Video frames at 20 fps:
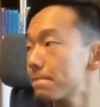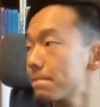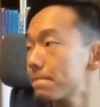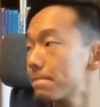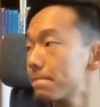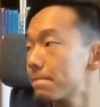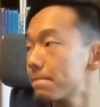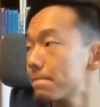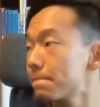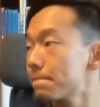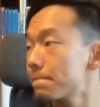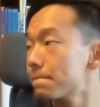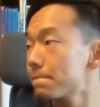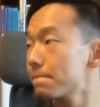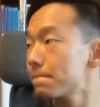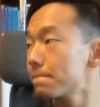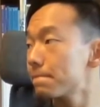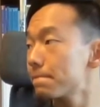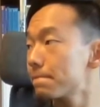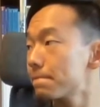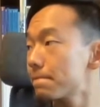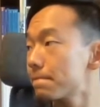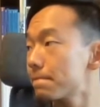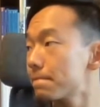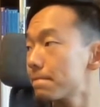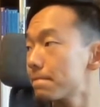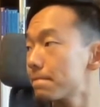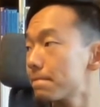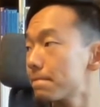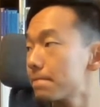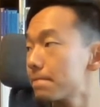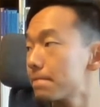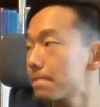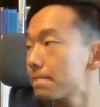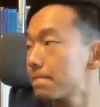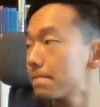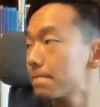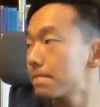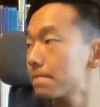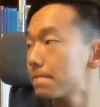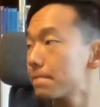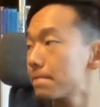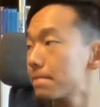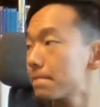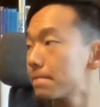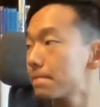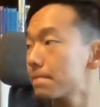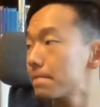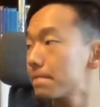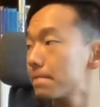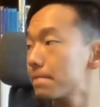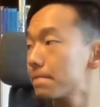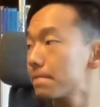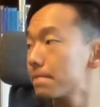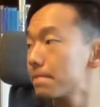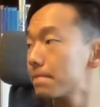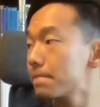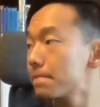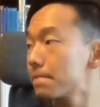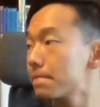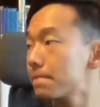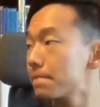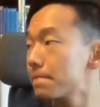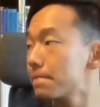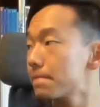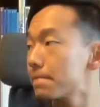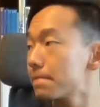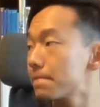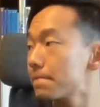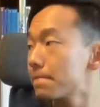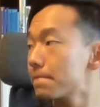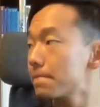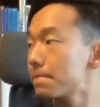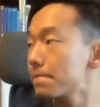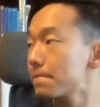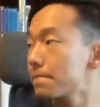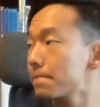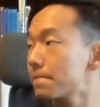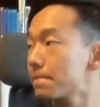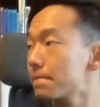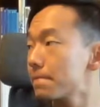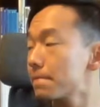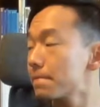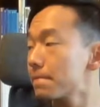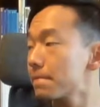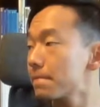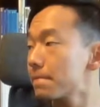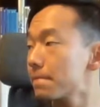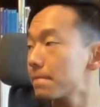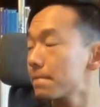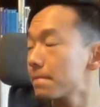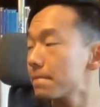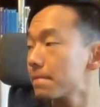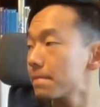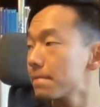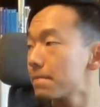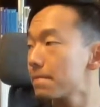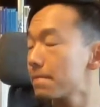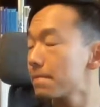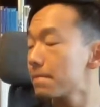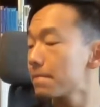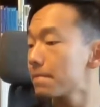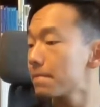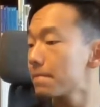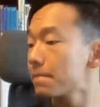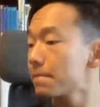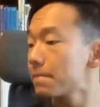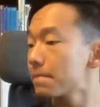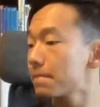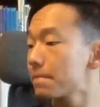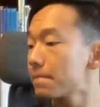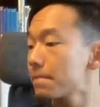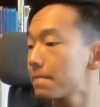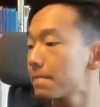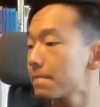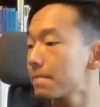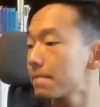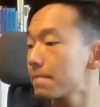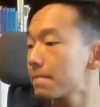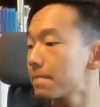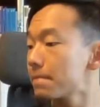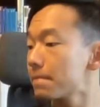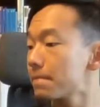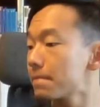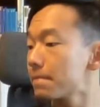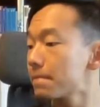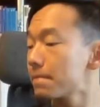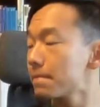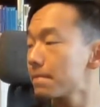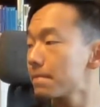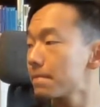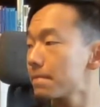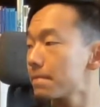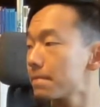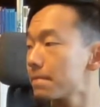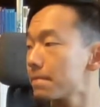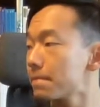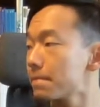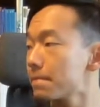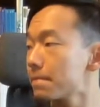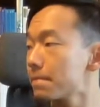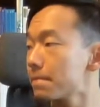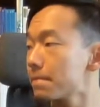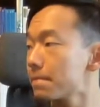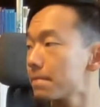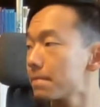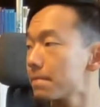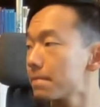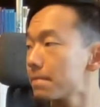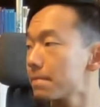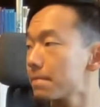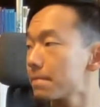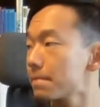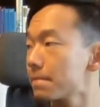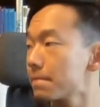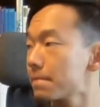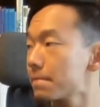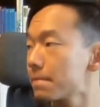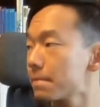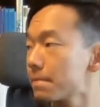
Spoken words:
(silent)